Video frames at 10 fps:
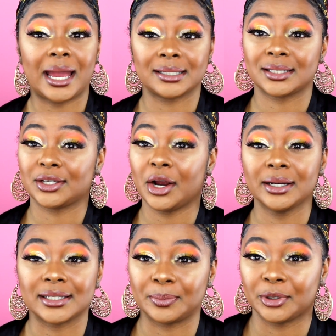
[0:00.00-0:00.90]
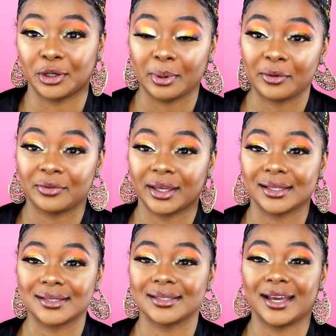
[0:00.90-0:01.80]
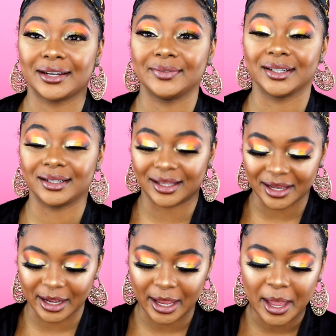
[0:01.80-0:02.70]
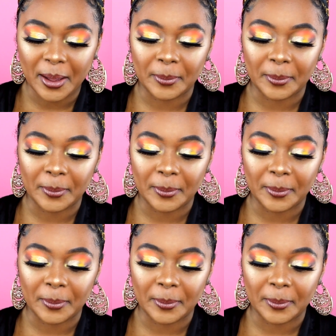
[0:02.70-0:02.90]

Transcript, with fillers: I started to put it on my face, not even gonna lie.